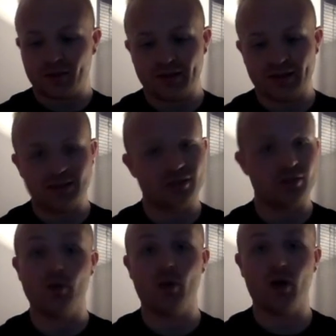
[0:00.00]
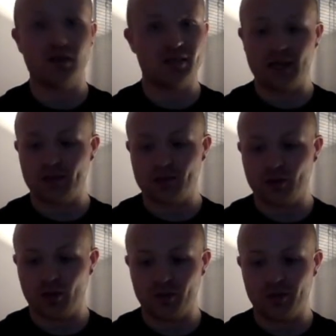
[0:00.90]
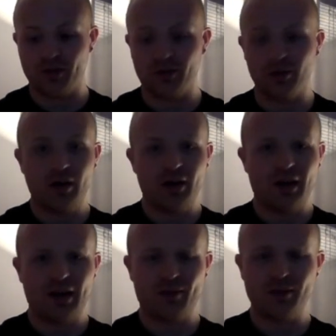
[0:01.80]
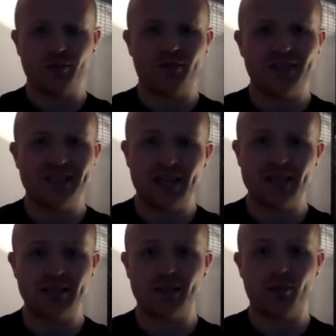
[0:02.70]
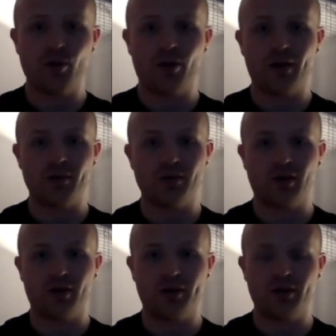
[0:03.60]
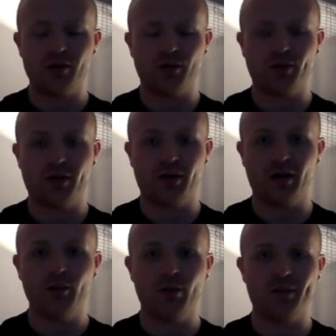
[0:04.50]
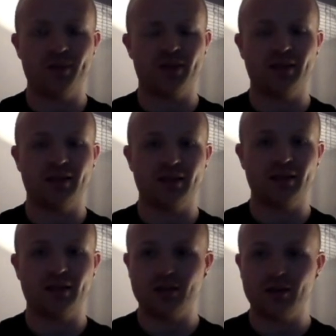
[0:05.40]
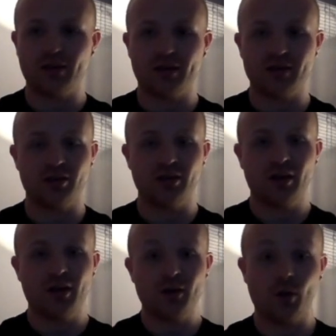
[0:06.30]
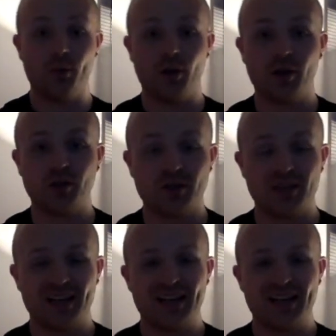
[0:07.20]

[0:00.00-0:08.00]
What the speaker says: This is no hard sell at all, but I've got some fantastic programs on the Ocean Fit Online website that you guys could purchase.